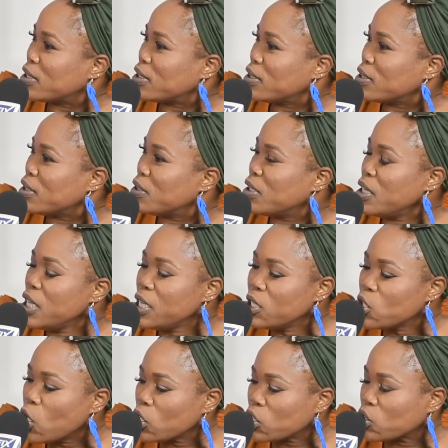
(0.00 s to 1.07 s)
The
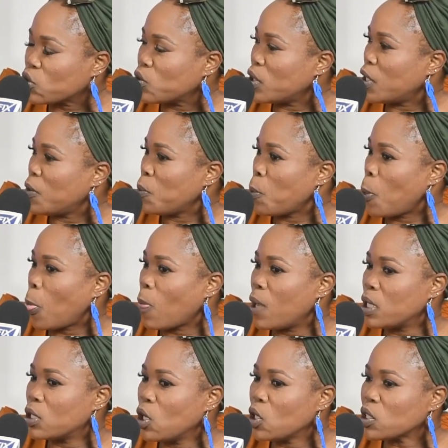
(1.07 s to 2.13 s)
industry
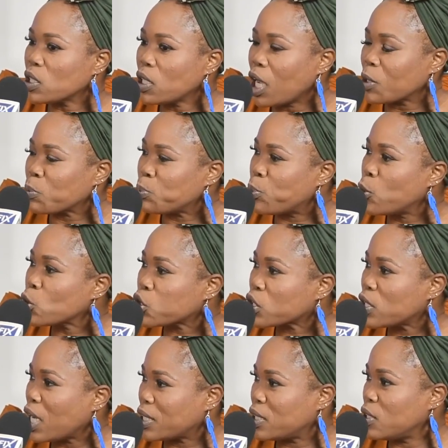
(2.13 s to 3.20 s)
does not push
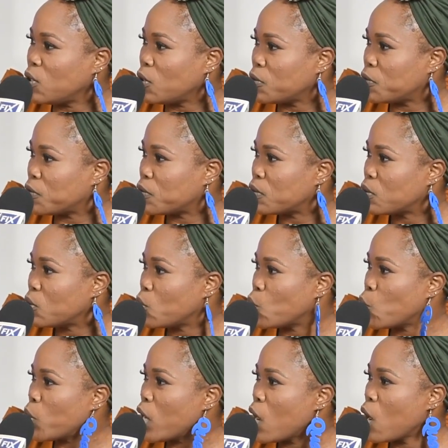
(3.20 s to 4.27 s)
that enough
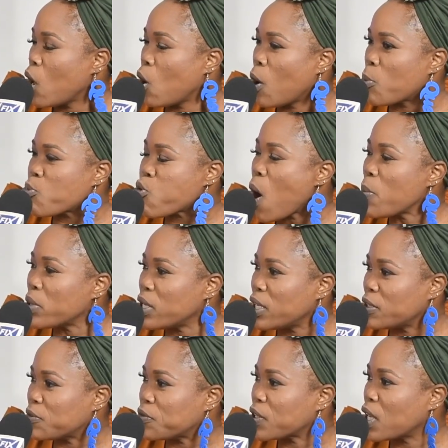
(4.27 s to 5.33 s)
where our
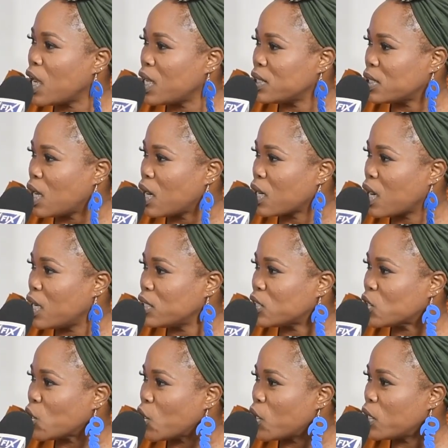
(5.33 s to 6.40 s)
prominent figures are
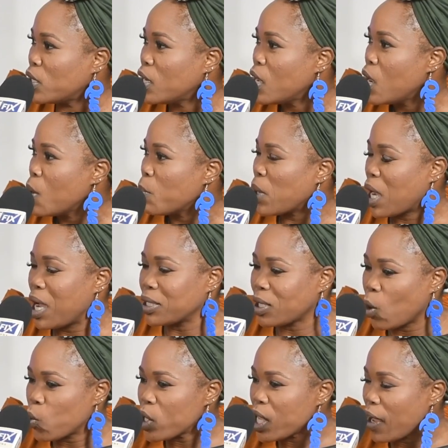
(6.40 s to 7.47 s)
concerned because
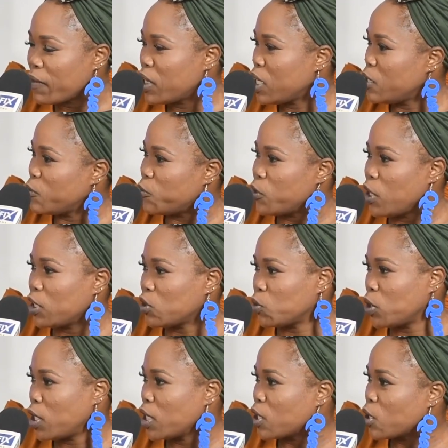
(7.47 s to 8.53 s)
we have the influence
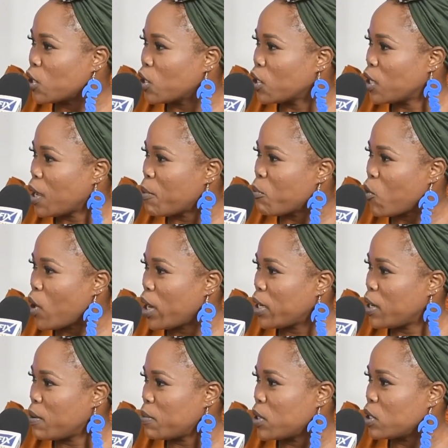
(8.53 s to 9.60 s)
with the little girl and boy
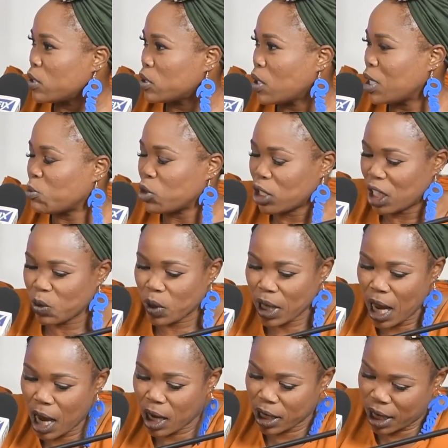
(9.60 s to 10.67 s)
them, you know. So as much as we
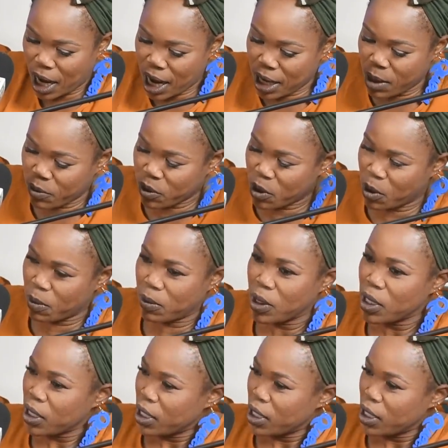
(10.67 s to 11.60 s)
can call them to come,